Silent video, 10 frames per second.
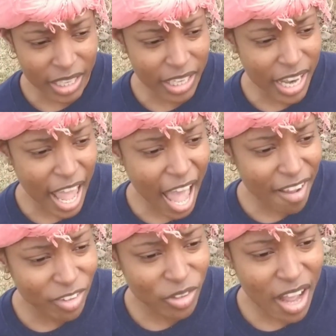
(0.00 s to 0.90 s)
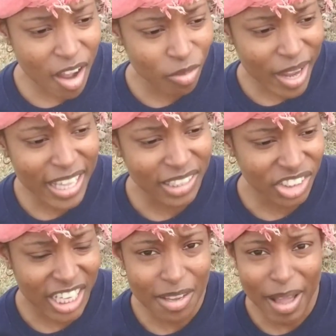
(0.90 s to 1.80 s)
And after I ride the
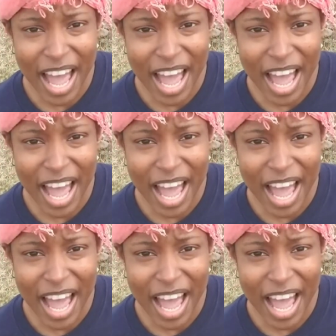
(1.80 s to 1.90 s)
shame,